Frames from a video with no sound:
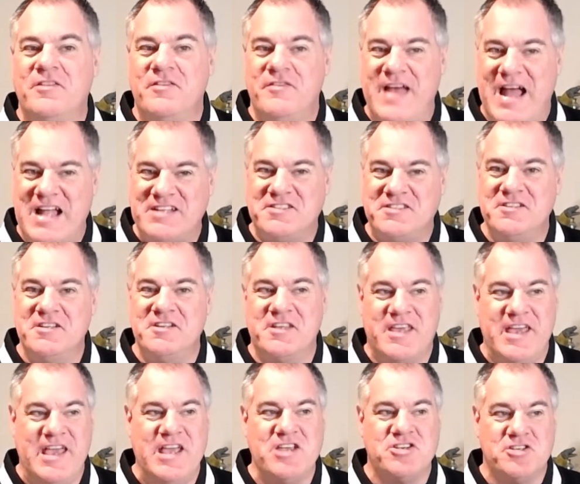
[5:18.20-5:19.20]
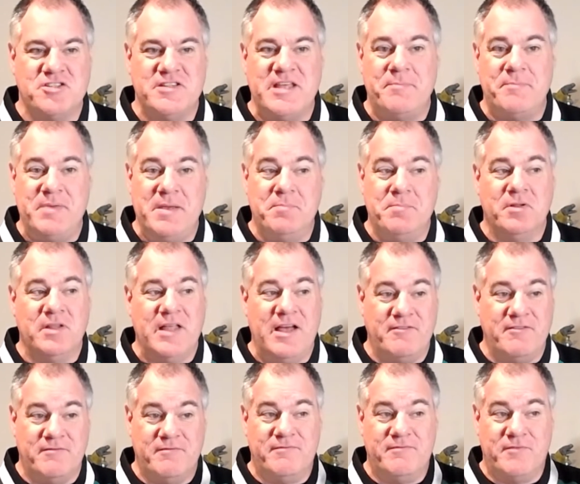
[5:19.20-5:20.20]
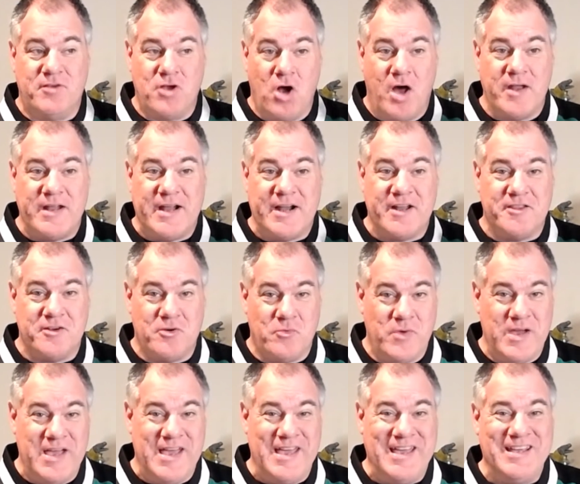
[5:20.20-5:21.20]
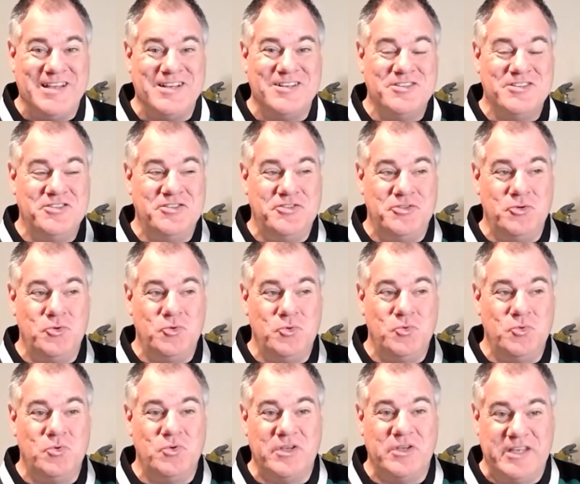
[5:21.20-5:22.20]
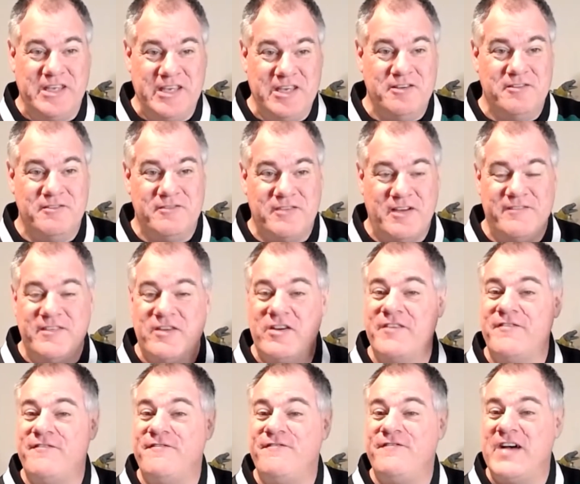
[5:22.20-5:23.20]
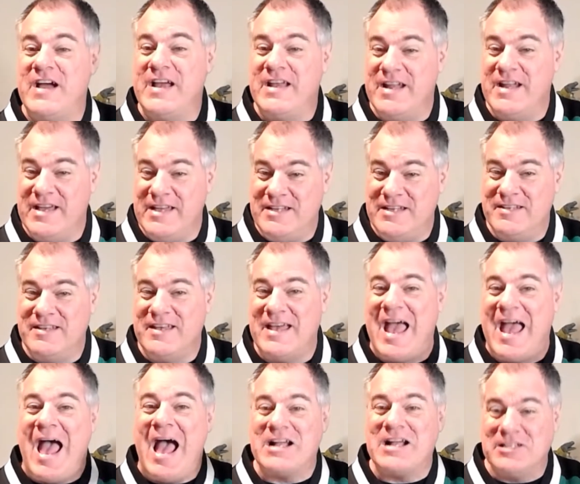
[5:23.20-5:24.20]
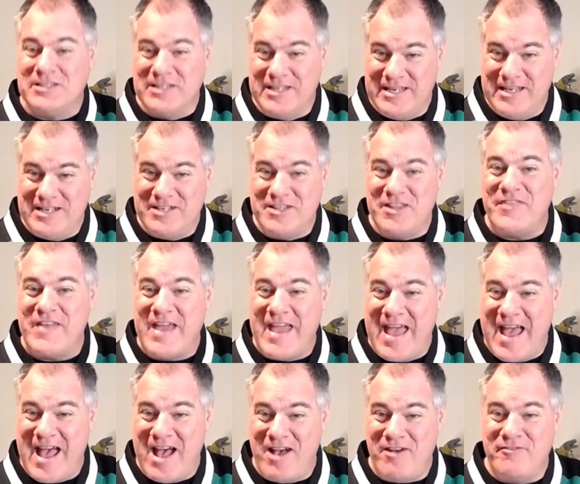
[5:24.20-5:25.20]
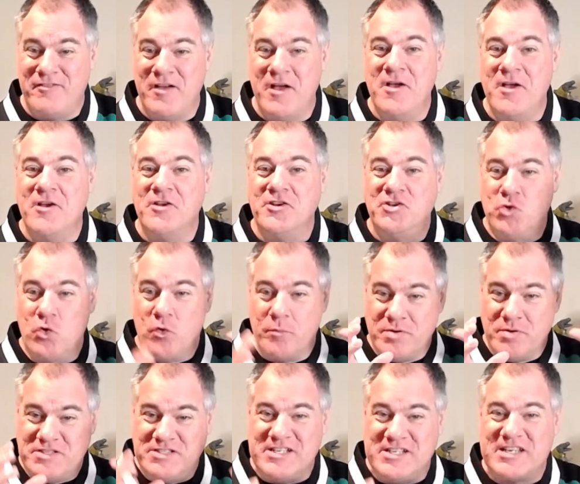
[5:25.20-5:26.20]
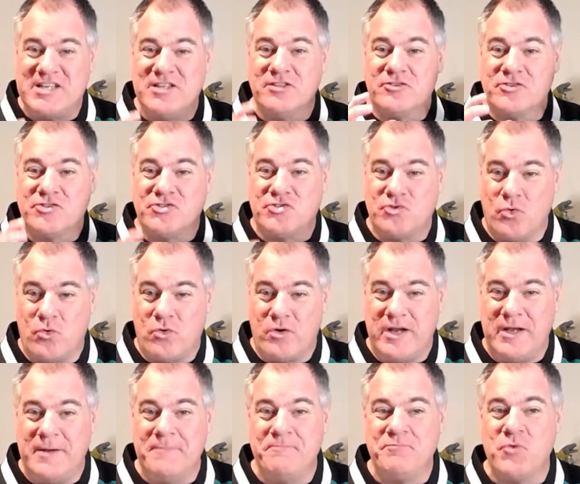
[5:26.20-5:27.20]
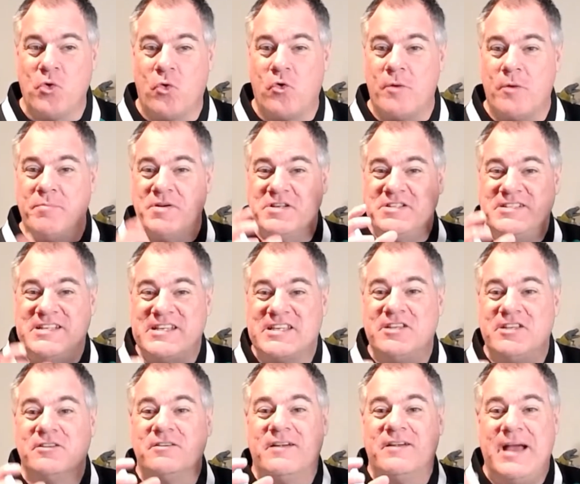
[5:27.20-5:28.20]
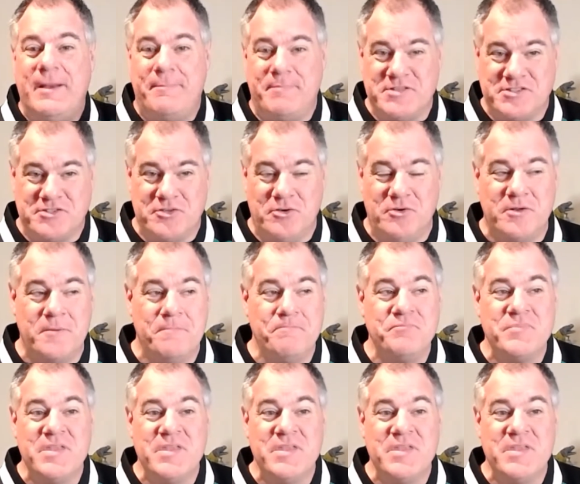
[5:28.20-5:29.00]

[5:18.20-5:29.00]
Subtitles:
that's an indication that people have gone out of their way to give a very finite accolade that they have to a particular story or a particular episode.